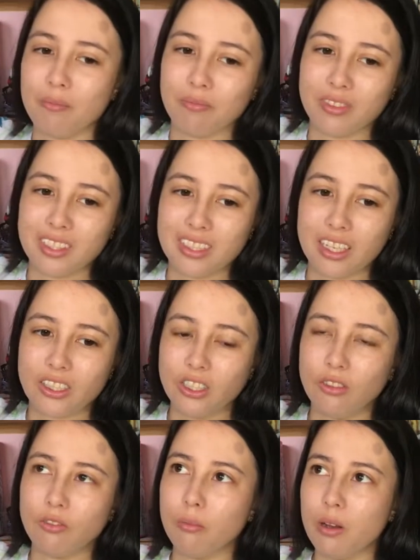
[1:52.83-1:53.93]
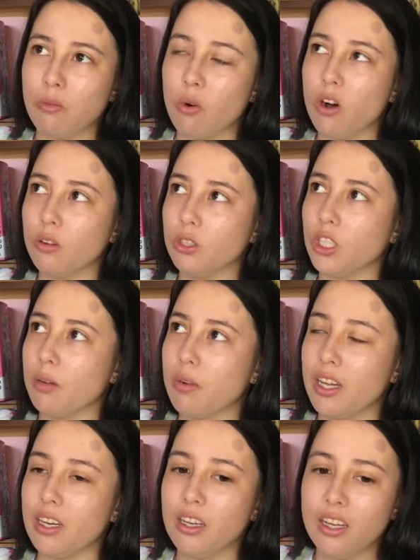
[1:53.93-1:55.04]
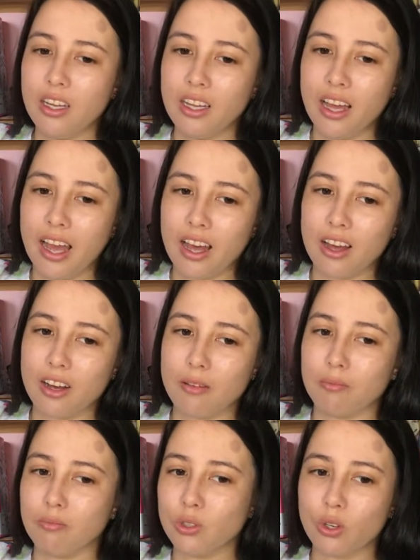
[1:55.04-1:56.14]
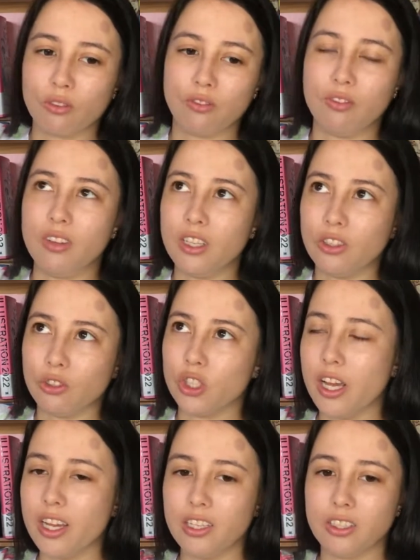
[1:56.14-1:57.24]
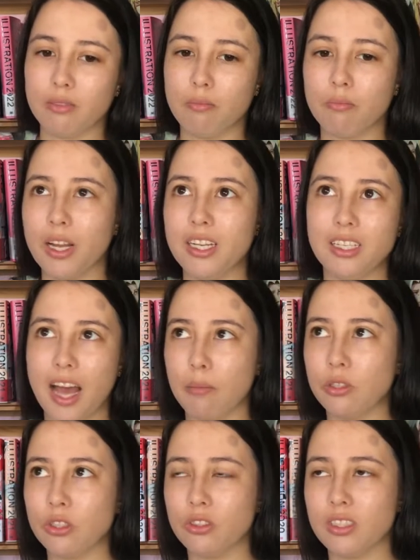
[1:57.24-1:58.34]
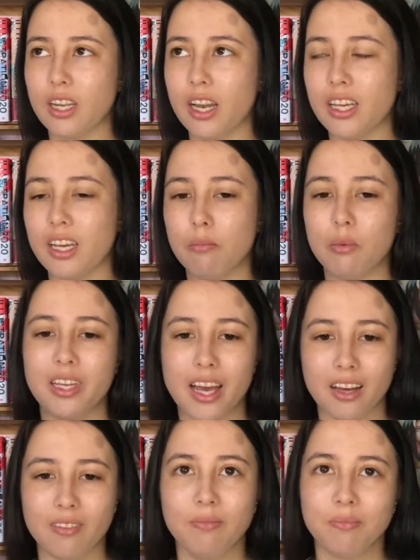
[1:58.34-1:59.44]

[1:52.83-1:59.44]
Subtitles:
this section of my wall, which I might sort of interchange any tapestries that I get, but yeah.